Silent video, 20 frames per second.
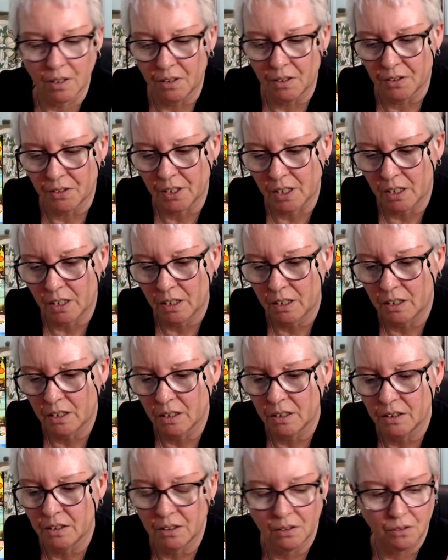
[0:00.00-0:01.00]
the
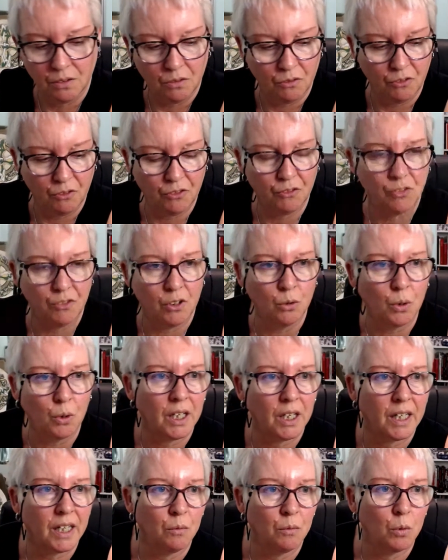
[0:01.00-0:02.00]

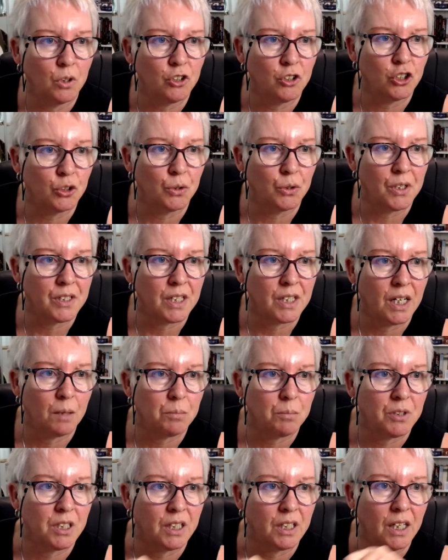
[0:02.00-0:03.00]
looking at what joins up
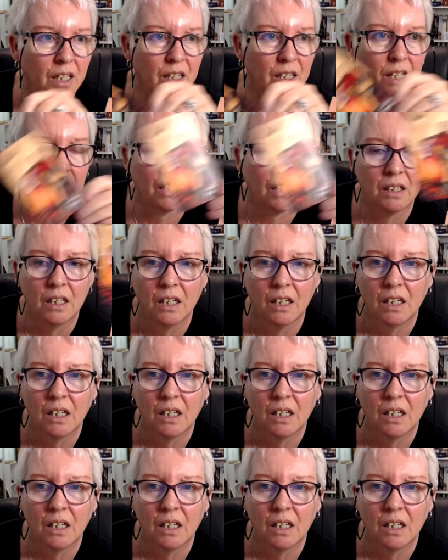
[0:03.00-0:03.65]
together.